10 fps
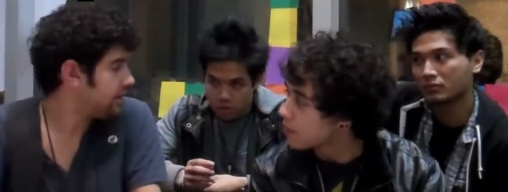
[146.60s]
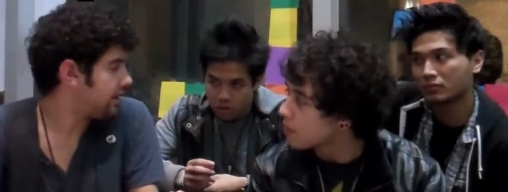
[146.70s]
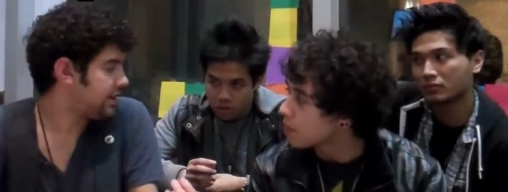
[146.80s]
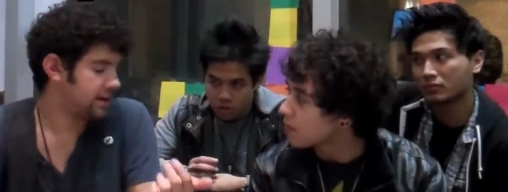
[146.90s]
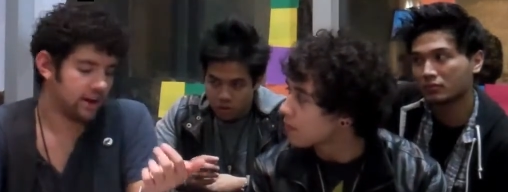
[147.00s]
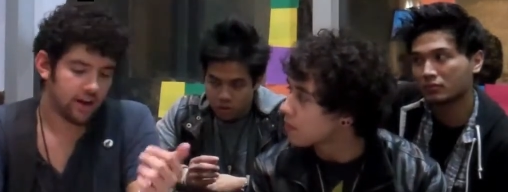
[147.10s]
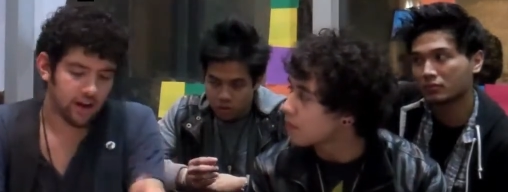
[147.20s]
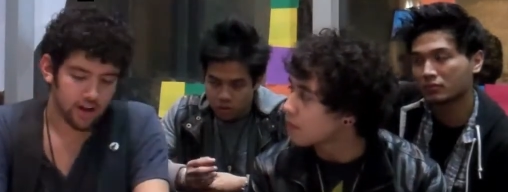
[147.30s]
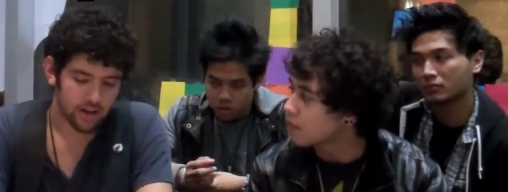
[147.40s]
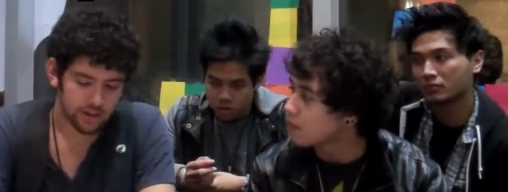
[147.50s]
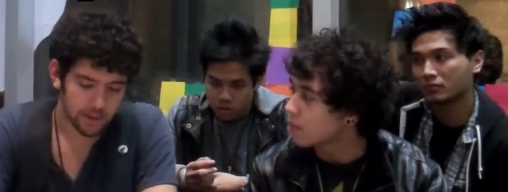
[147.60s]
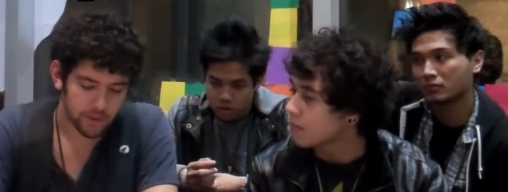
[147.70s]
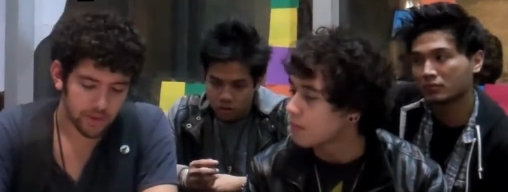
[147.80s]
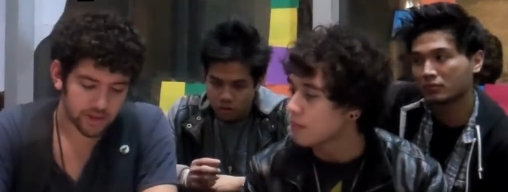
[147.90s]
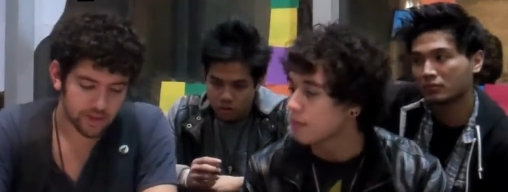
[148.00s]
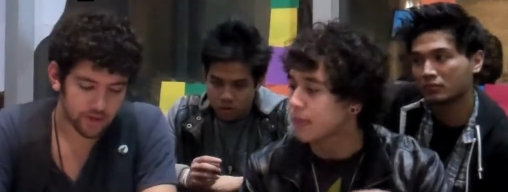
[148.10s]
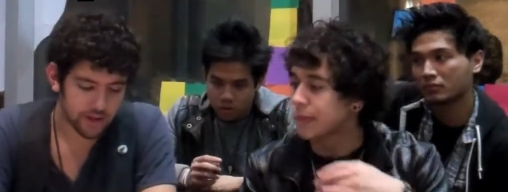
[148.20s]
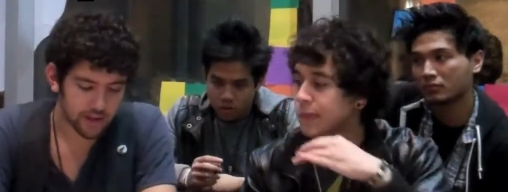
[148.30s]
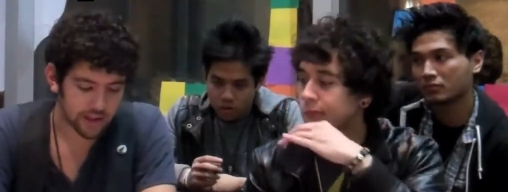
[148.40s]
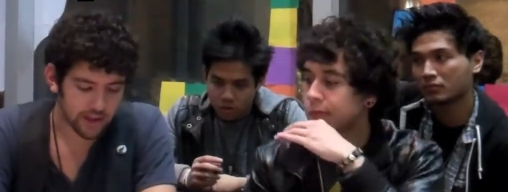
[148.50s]
Speaker 1: and uh, of you guys agree
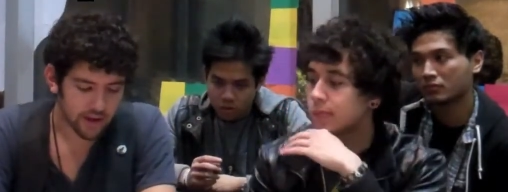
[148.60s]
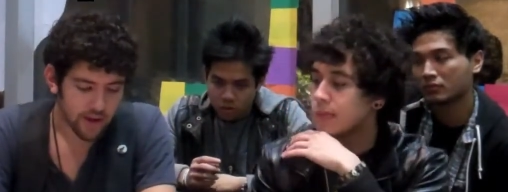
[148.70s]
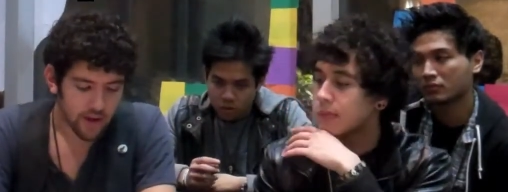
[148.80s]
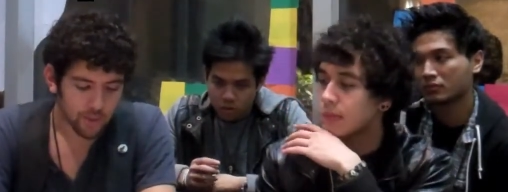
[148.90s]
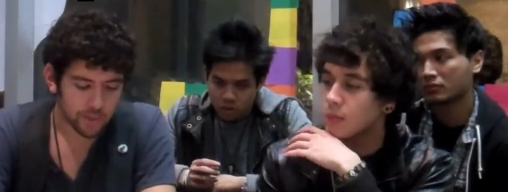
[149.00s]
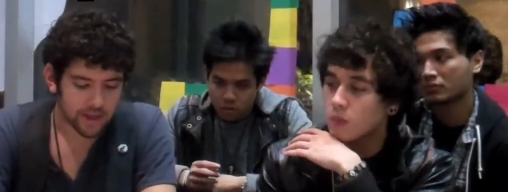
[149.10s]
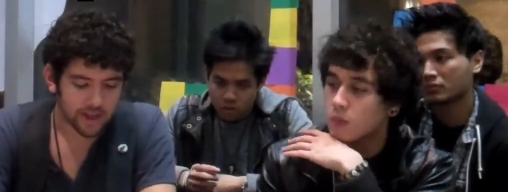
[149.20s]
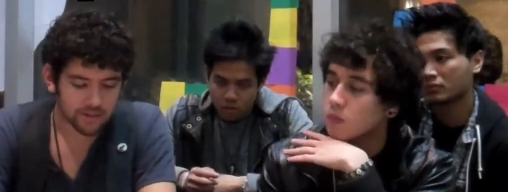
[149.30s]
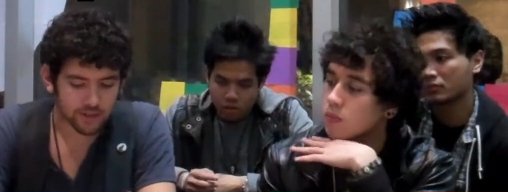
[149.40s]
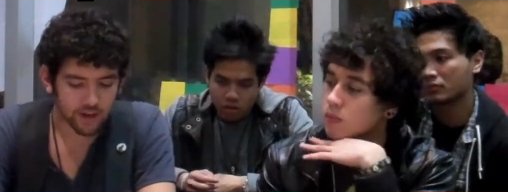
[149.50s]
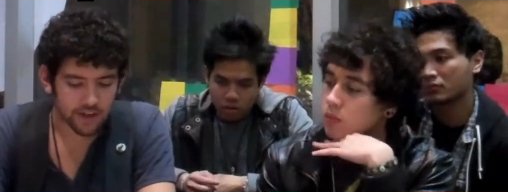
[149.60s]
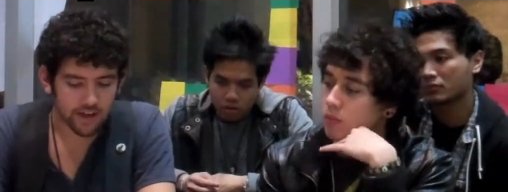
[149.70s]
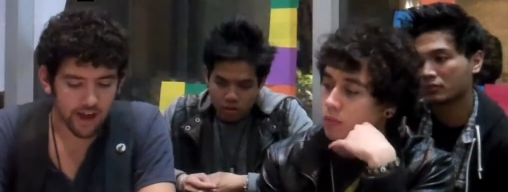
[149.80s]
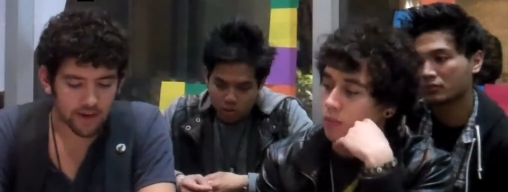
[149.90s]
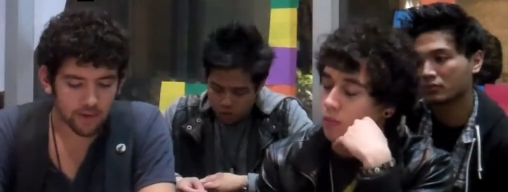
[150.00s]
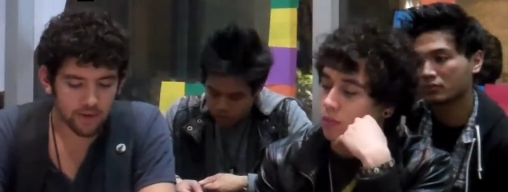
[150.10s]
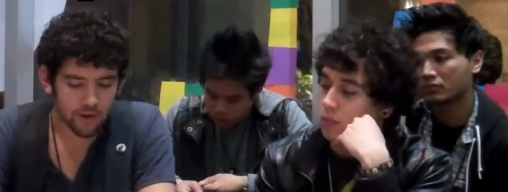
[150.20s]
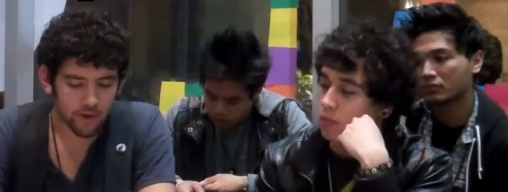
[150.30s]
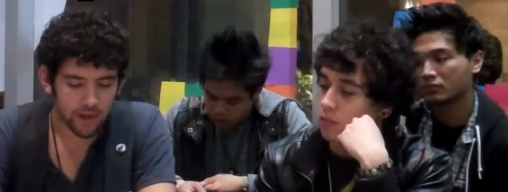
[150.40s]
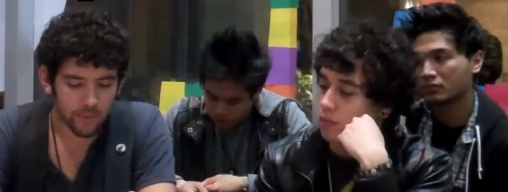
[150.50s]
that like when we kind of started, I don't
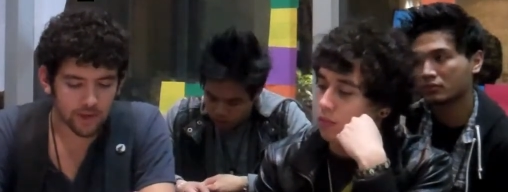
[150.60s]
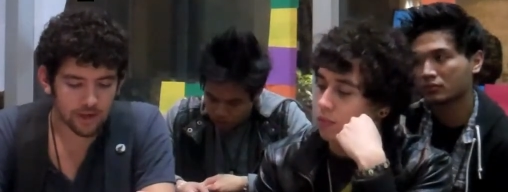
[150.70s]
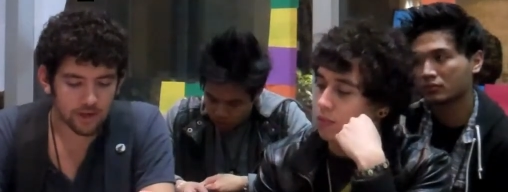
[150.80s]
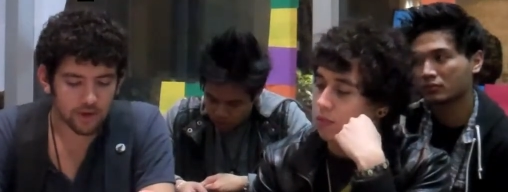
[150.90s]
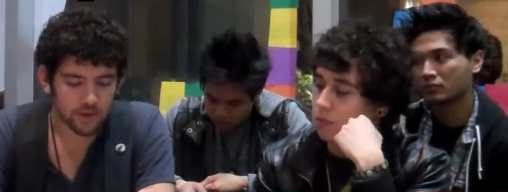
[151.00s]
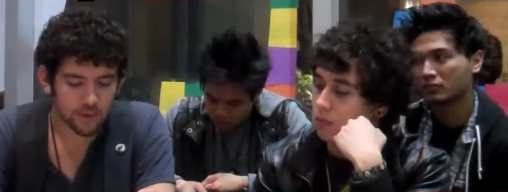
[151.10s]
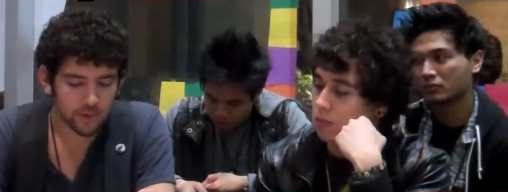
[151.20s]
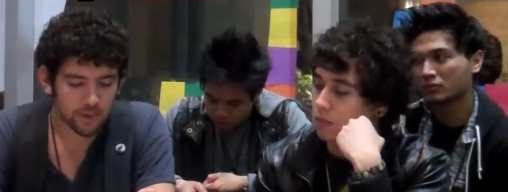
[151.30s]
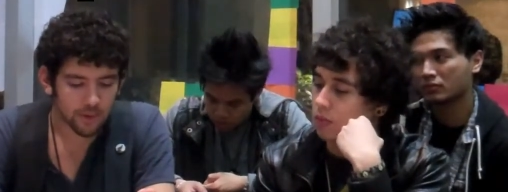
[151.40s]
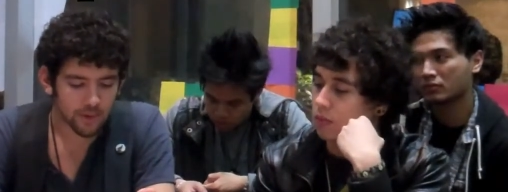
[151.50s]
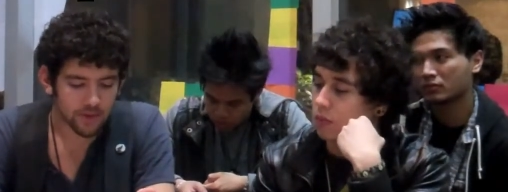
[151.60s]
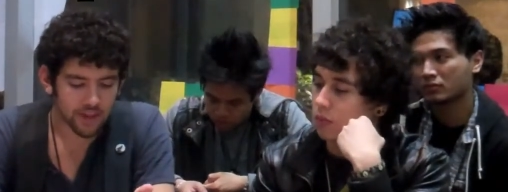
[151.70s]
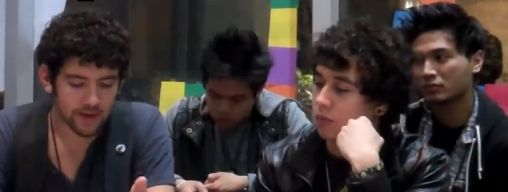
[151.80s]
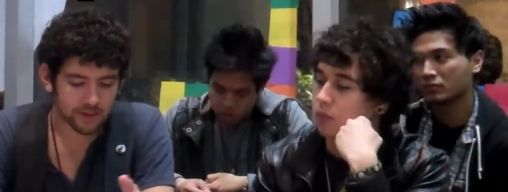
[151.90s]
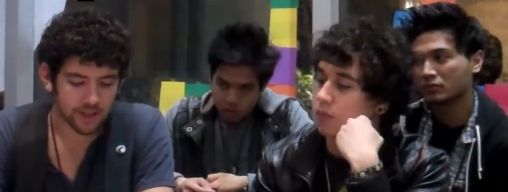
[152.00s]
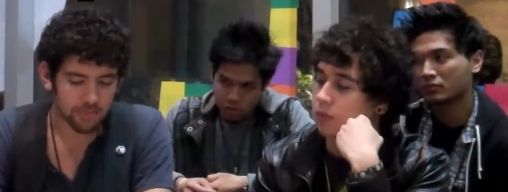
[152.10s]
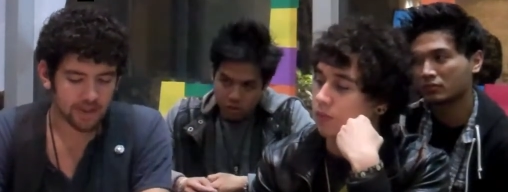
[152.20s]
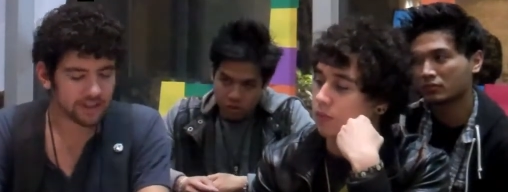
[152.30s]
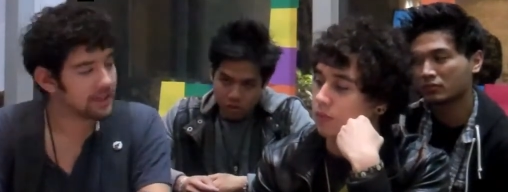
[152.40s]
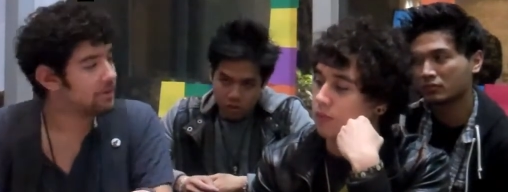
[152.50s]
know that we knew that it was going to
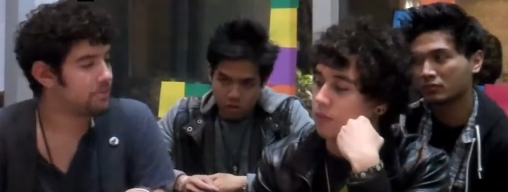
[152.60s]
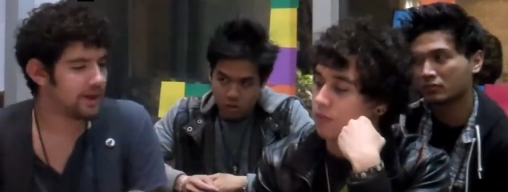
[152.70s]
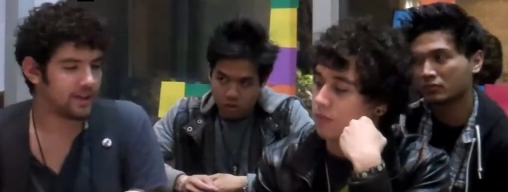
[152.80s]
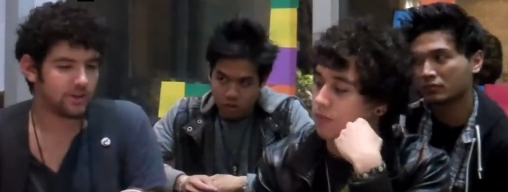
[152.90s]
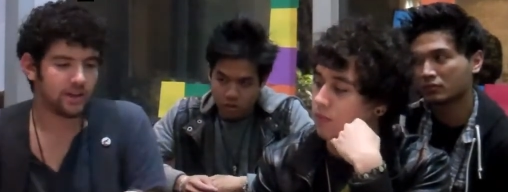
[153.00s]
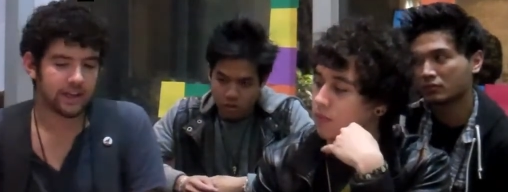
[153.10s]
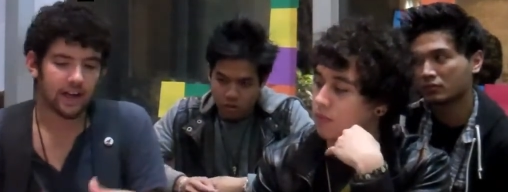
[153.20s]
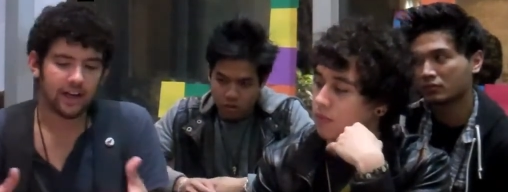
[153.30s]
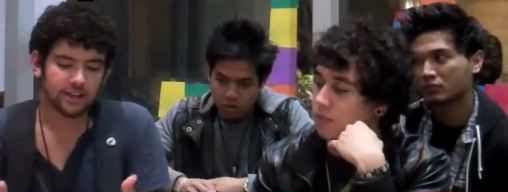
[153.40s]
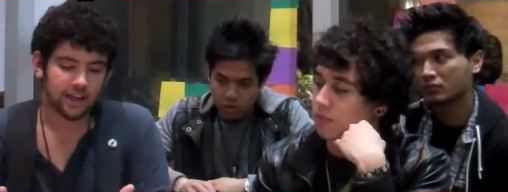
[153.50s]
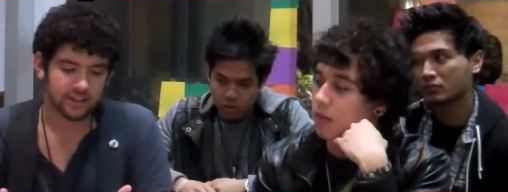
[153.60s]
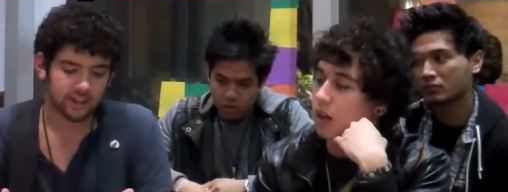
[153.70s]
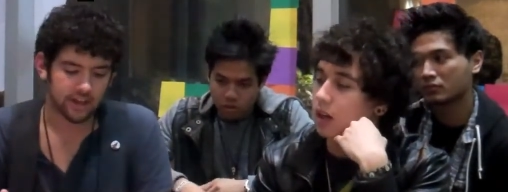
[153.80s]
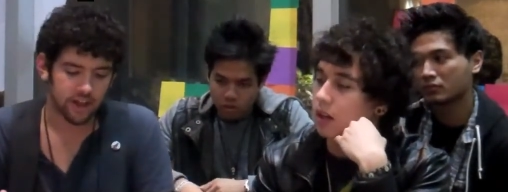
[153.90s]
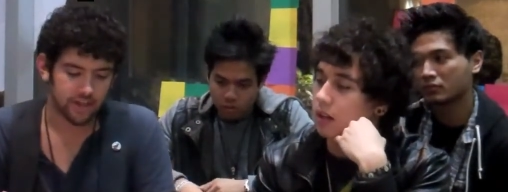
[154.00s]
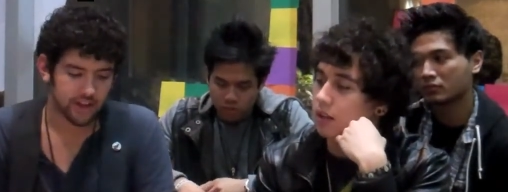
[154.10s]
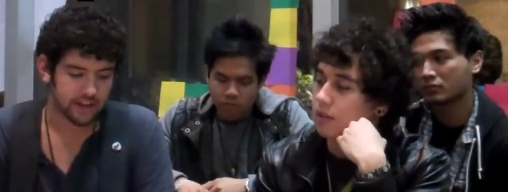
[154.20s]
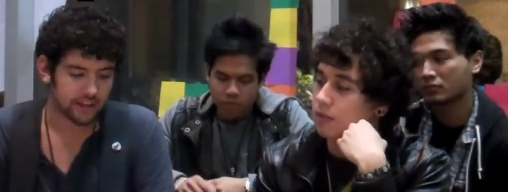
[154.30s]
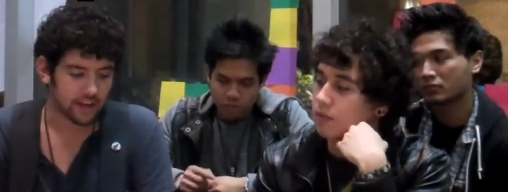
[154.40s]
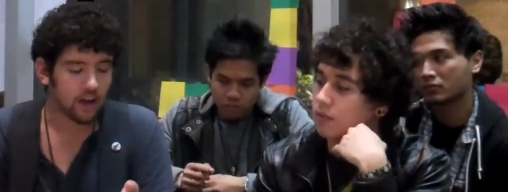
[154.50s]
be this type of band unit. Like I kind of signed up thinking like,